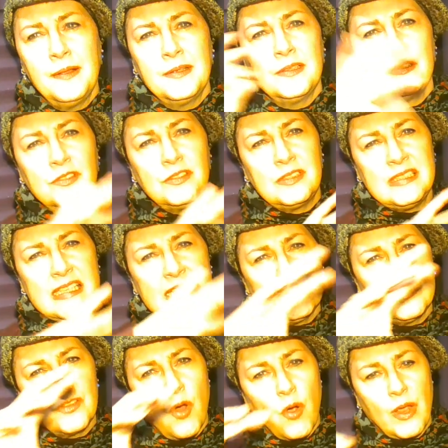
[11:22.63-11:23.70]

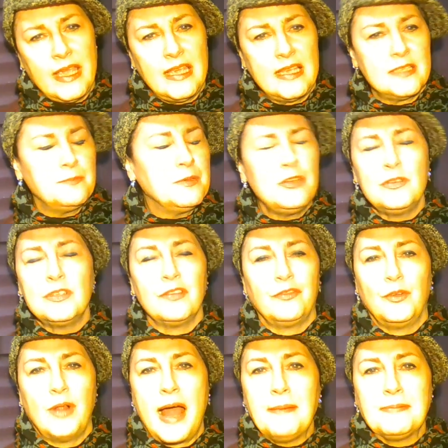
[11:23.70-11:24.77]
sing-songy. It's
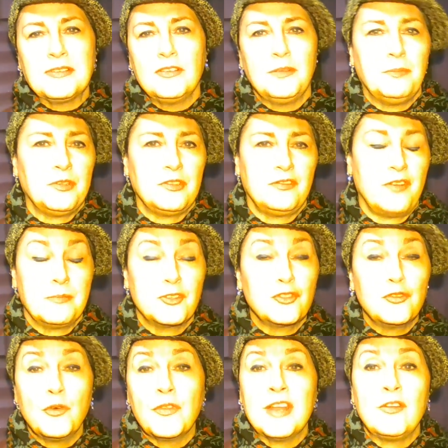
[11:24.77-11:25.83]
beautiful, absolutely beautiful. I'm
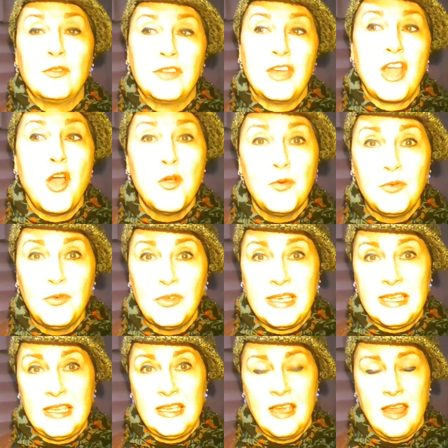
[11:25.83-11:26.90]
sure they're not the
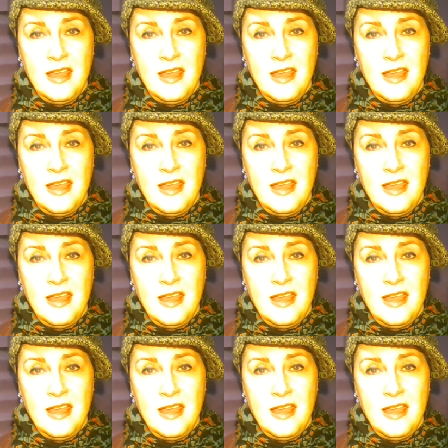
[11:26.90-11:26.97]
only